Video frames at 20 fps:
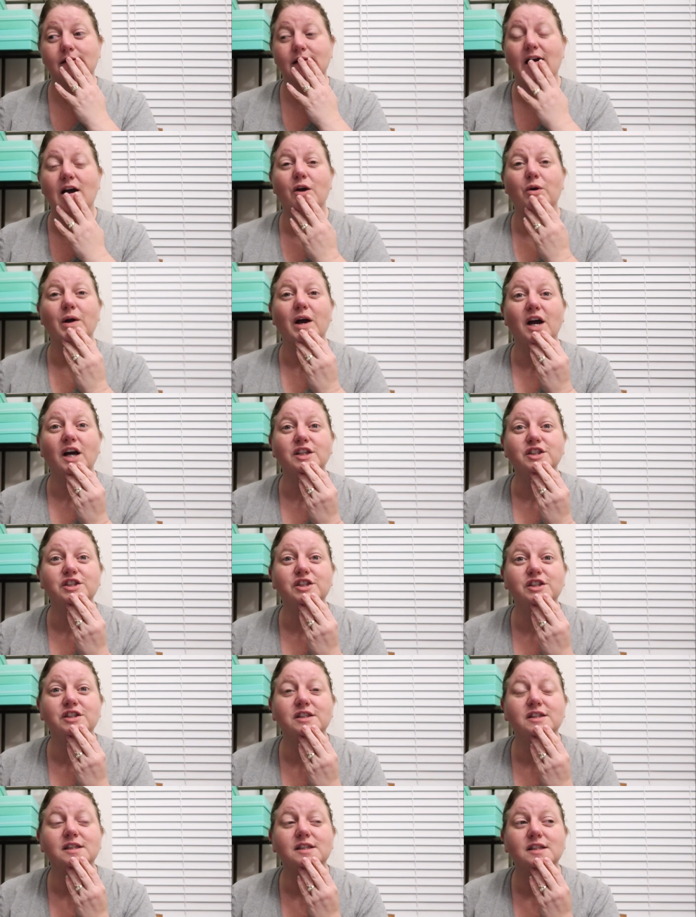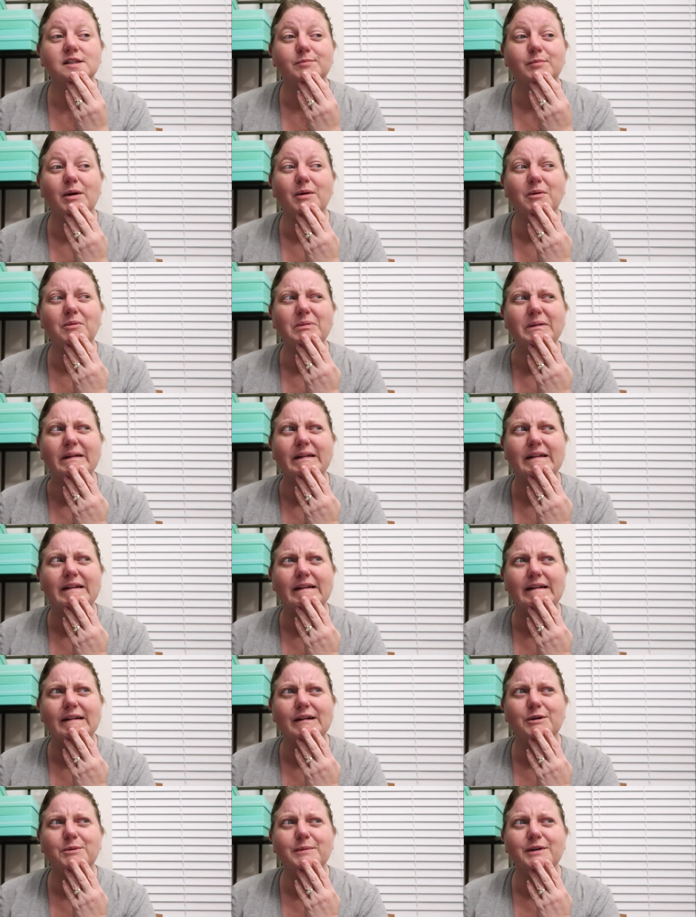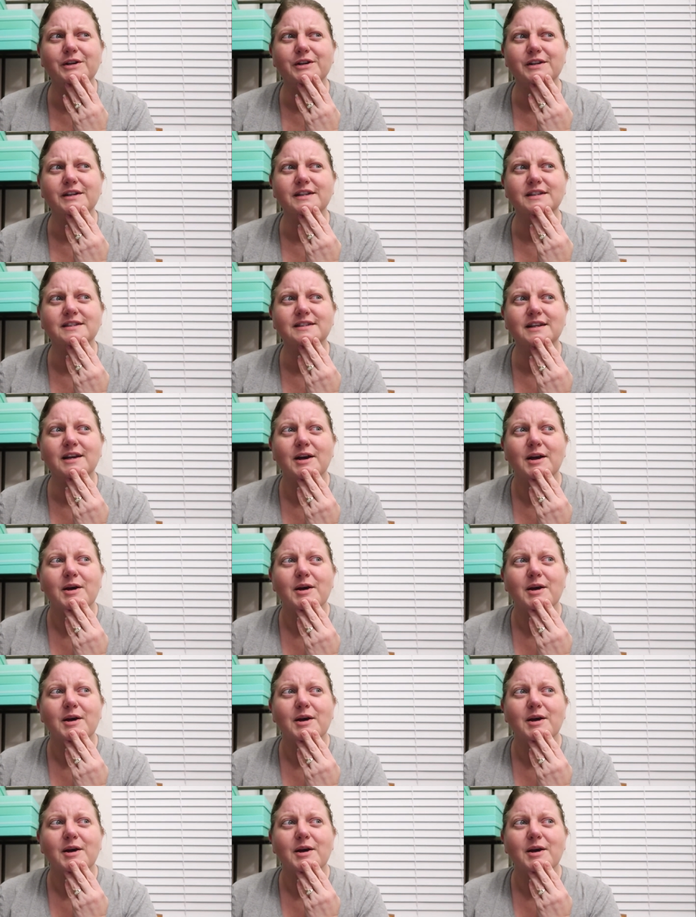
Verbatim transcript: Oh gosh, probably not. Oh my goodness.